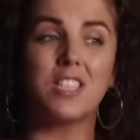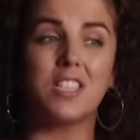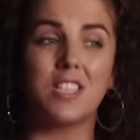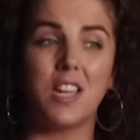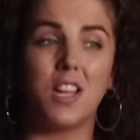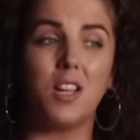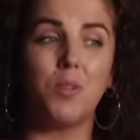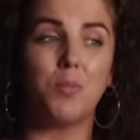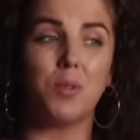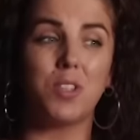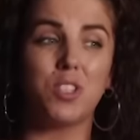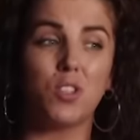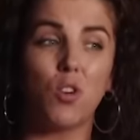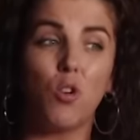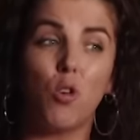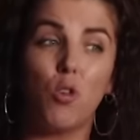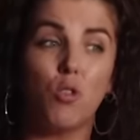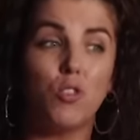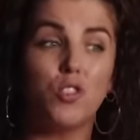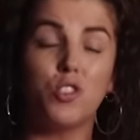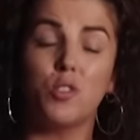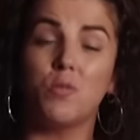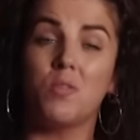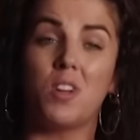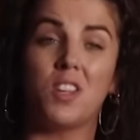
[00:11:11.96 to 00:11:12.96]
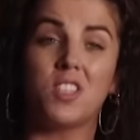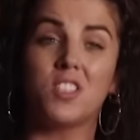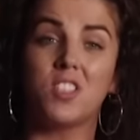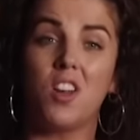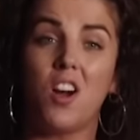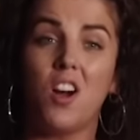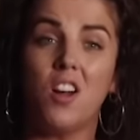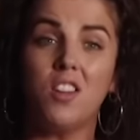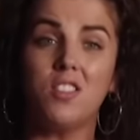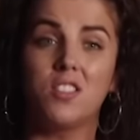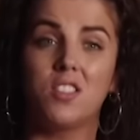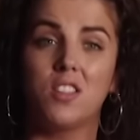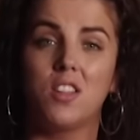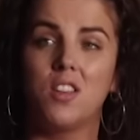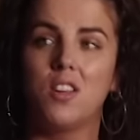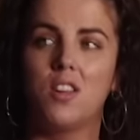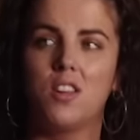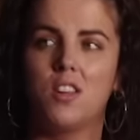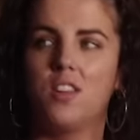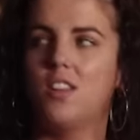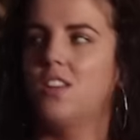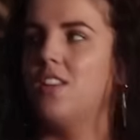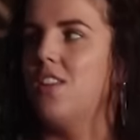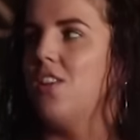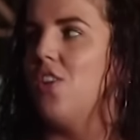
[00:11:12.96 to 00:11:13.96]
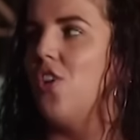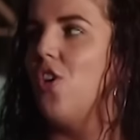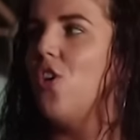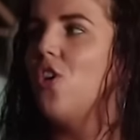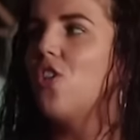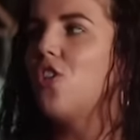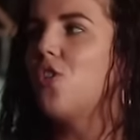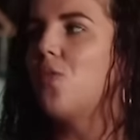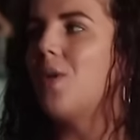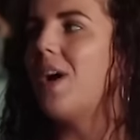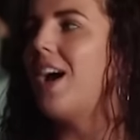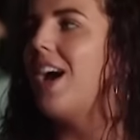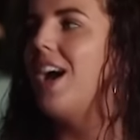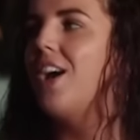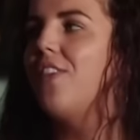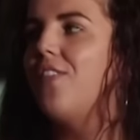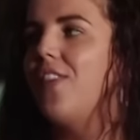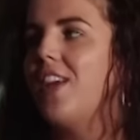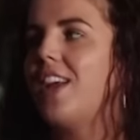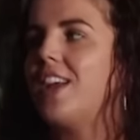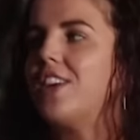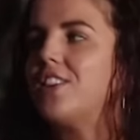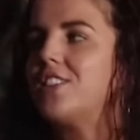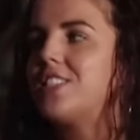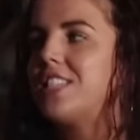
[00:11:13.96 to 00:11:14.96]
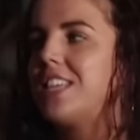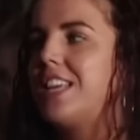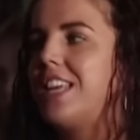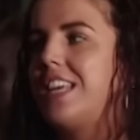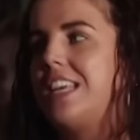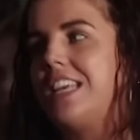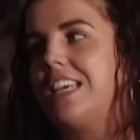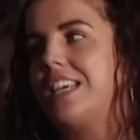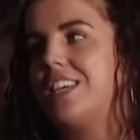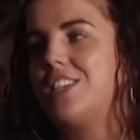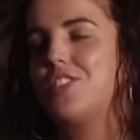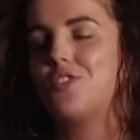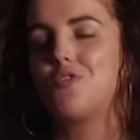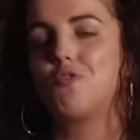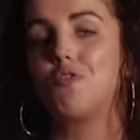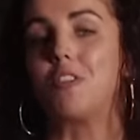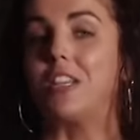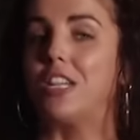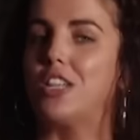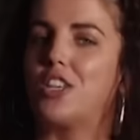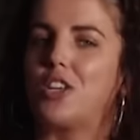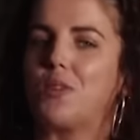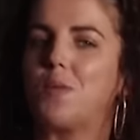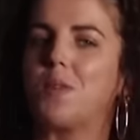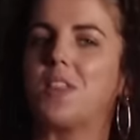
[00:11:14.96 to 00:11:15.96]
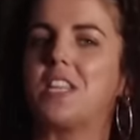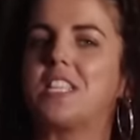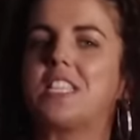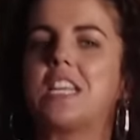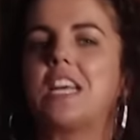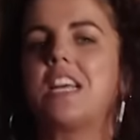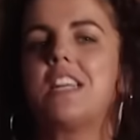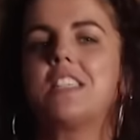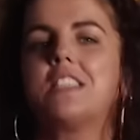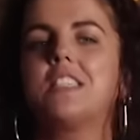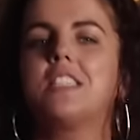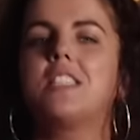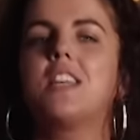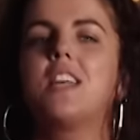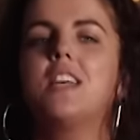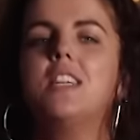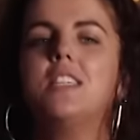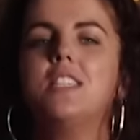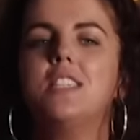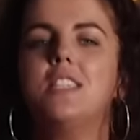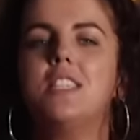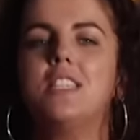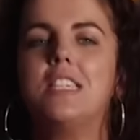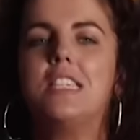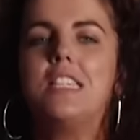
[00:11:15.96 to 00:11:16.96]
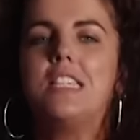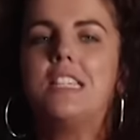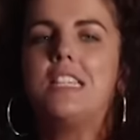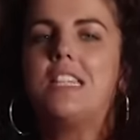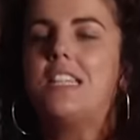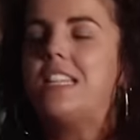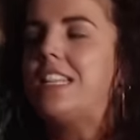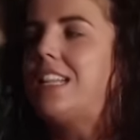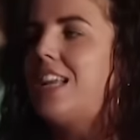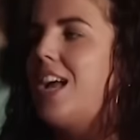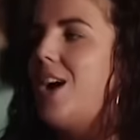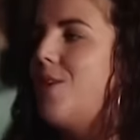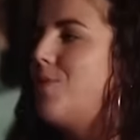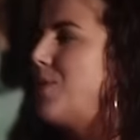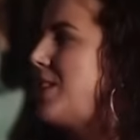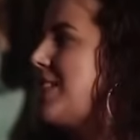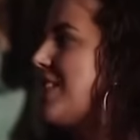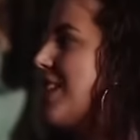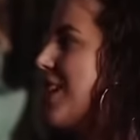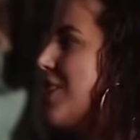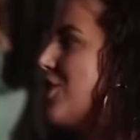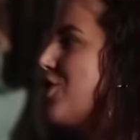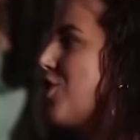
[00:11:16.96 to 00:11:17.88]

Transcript: thick, but he's also not as hot. Although I have heard he is really good with his hands. I want to say he's